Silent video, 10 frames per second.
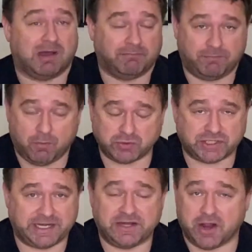
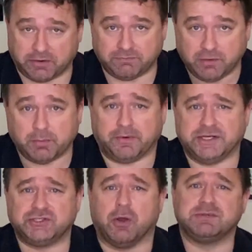Unfortunately, none of you are
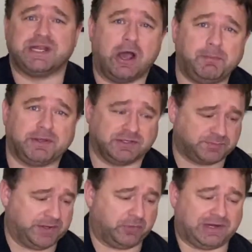in shops now because
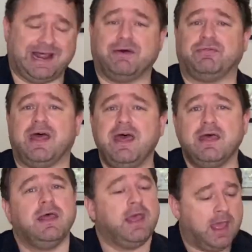we're not allowed there.
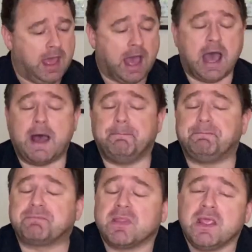
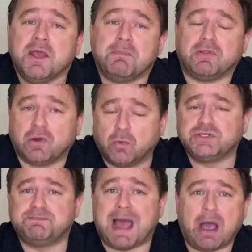But the
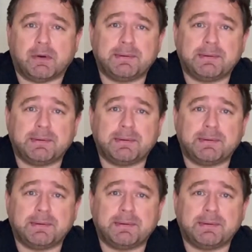launch of Power